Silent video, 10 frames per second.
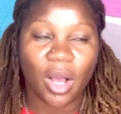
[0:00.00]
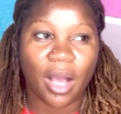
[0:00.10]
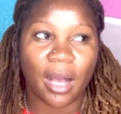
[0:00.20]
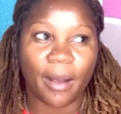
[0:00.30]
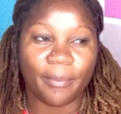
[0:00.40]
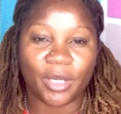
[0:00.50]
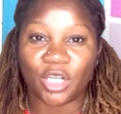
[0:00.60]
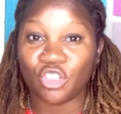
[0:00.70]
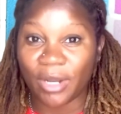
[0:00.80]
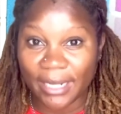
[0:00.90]
I'm gonna
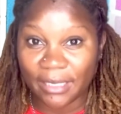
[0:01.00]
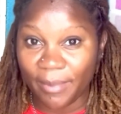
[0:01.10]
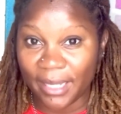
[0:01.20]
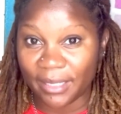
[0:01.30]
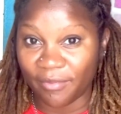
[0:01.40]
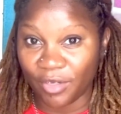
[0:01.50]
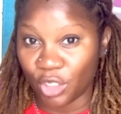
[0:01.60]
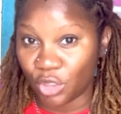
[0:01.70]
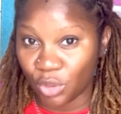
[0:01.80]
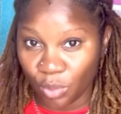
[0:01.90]
try not to make the video
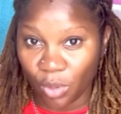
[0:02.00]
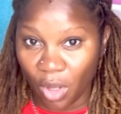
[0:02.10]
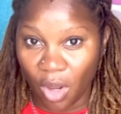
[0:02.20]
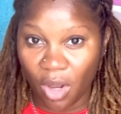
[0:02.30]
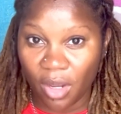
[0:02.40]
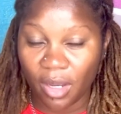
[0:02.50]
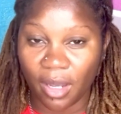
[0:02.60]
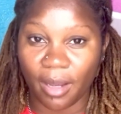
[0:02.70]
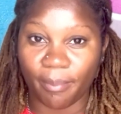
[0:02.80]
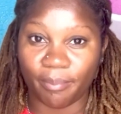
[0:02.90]
too
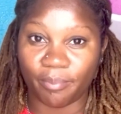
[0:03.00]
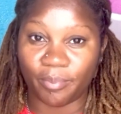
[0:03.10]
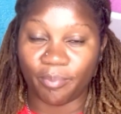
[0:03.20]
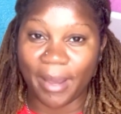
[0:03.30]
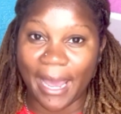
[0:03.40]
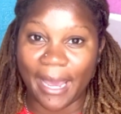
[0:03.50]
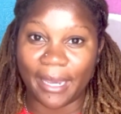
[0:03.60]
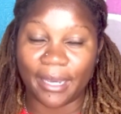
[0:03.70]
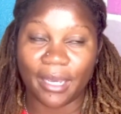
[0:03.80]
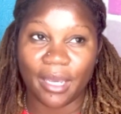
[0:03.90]
long, by,